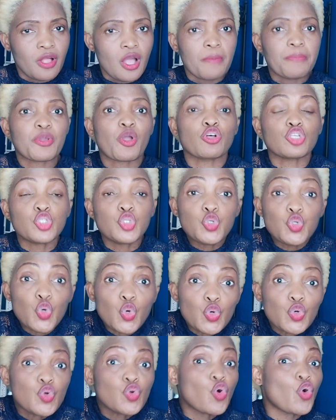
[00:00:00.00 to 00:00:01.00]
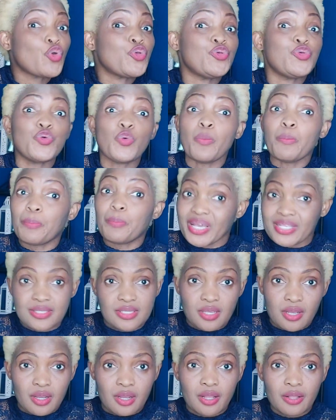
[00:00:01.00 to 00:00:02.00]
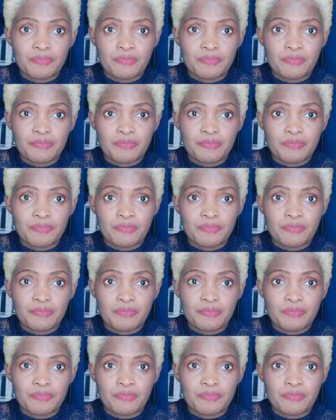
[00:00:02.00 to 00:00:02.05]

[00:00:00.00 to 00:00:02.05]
because you know you better.